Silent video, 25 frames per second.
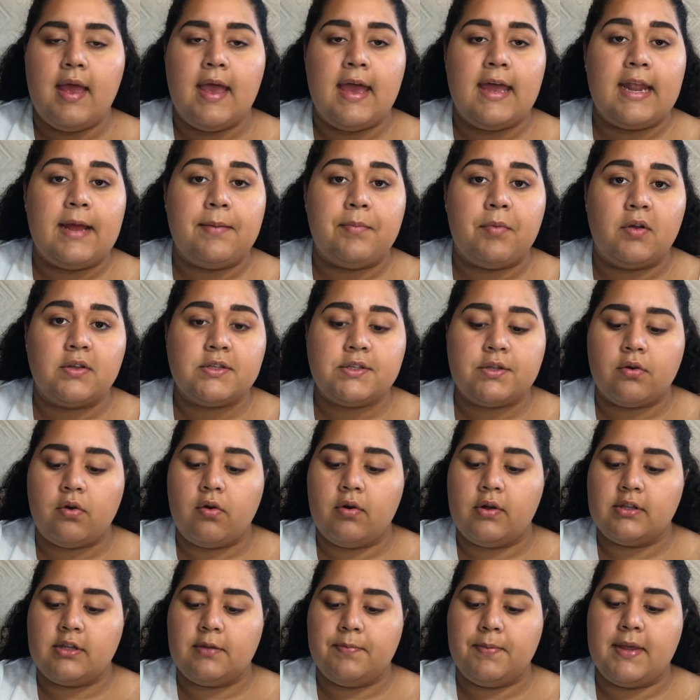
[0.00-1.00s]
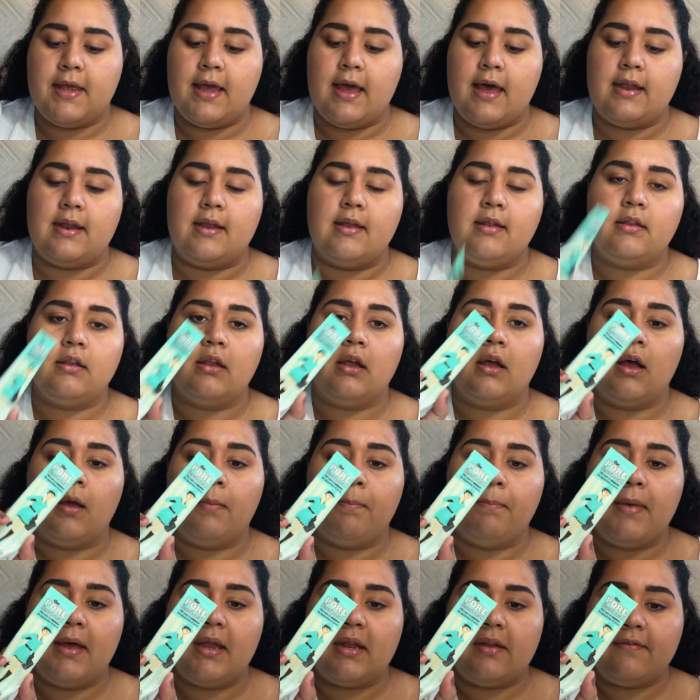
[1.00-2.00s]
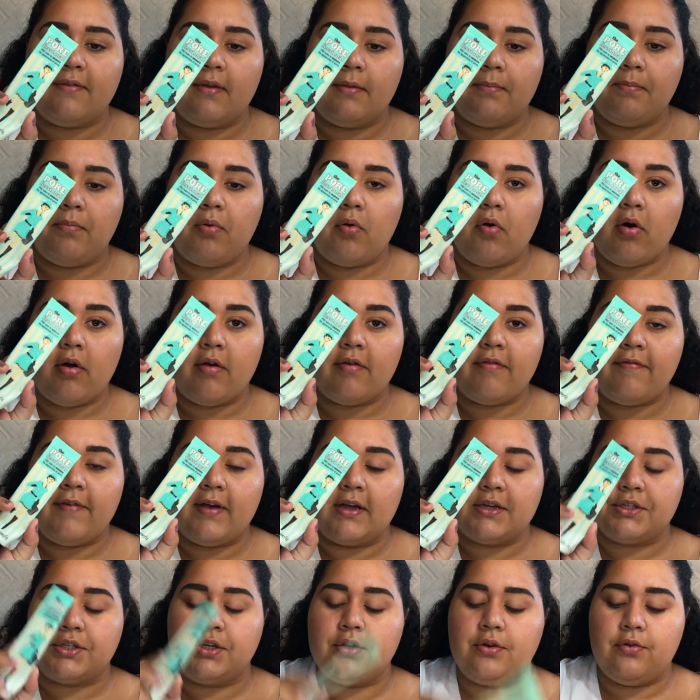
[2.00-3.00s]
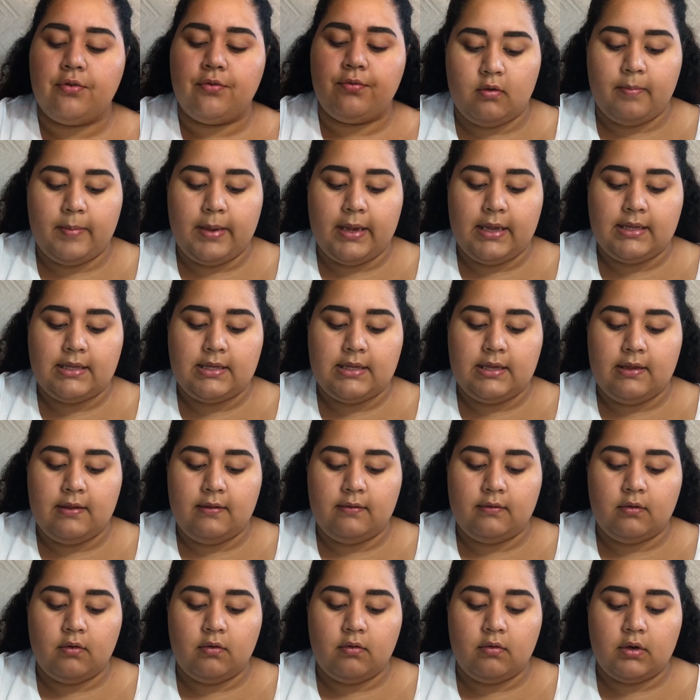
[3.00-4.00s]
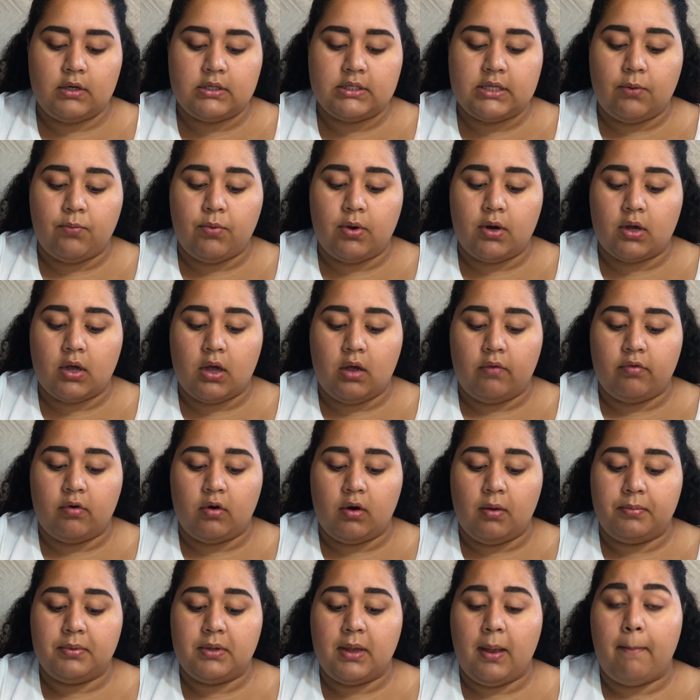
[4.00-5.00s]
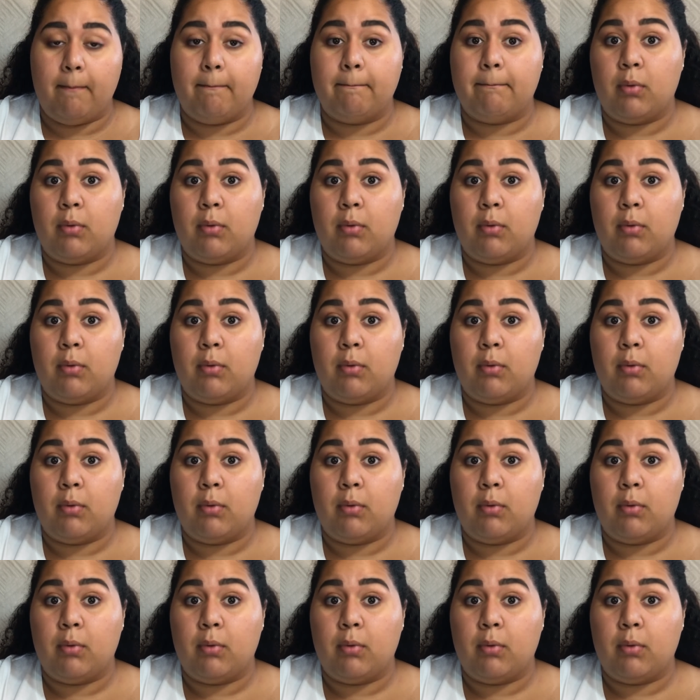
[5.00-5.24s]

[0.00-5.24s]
And I'm also going to be adding the Benefit Porefessional to my T-zone because I want to cover up them